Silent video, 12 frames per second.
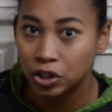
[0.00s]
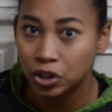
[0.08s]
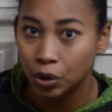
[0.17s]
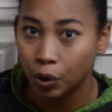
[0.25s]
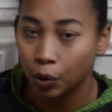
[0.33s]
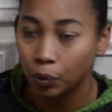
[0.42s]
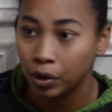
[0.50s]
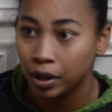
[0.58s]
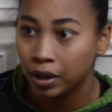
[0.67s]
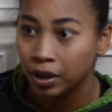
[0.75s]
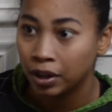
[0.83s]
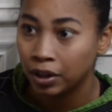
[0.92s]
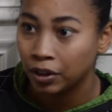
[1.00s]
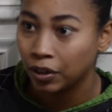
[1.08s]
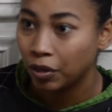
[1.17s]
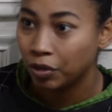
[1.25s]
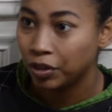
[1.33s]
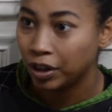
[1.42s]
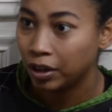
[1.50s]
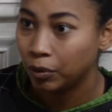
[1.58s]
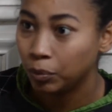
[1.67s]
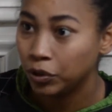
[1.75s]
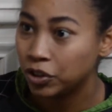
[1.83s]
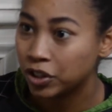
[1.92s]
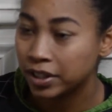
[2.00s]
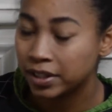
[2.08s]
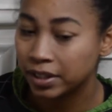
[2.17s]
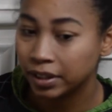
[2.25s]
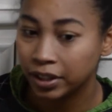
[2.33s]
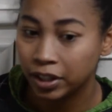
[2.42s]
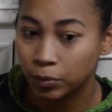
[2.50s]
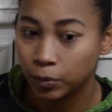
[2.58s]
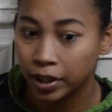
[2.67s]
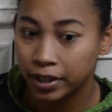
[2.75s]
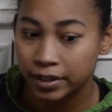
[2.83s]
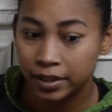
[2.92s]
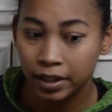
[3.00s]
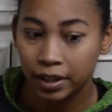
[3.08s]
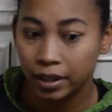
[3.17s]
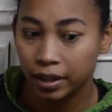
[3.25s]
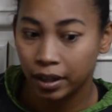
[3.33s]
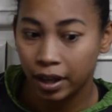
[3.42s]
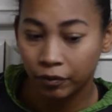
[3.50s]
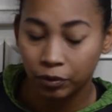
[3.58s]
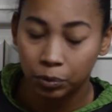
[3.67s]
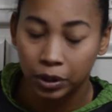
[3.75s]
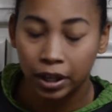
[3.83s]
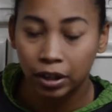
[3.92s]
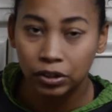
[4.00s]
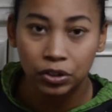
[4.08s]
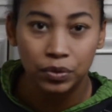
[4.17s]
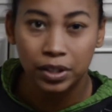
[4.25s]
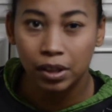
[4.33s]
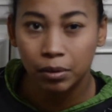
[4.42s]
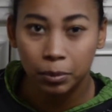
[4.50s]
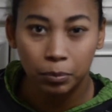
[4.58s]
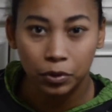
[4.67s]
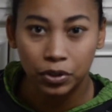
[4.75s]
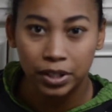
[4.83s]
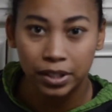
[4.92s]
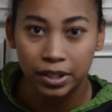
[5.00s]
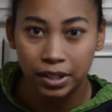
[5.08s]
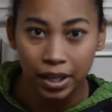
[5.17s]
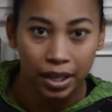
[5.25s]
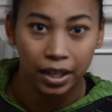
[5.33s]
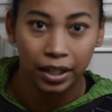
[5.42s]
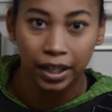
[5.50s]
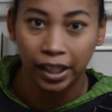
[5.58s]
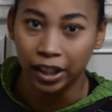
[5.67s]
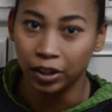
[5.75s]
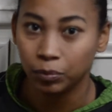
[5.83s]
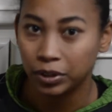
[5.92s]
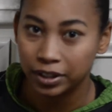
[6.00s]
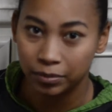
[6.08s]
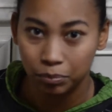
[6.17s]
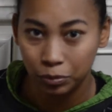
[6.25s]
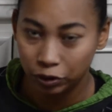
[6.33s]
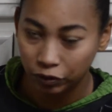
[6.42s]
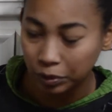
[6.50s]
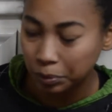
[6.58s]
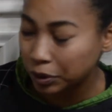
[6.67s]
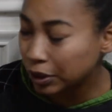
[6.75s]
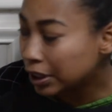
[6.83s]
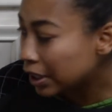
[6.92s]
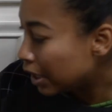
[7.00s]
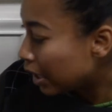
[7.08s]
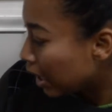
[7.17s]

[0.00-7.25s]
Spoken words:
so the wood just slid in, whereas everywhere else it was a little bit more snug and it wasn't movable.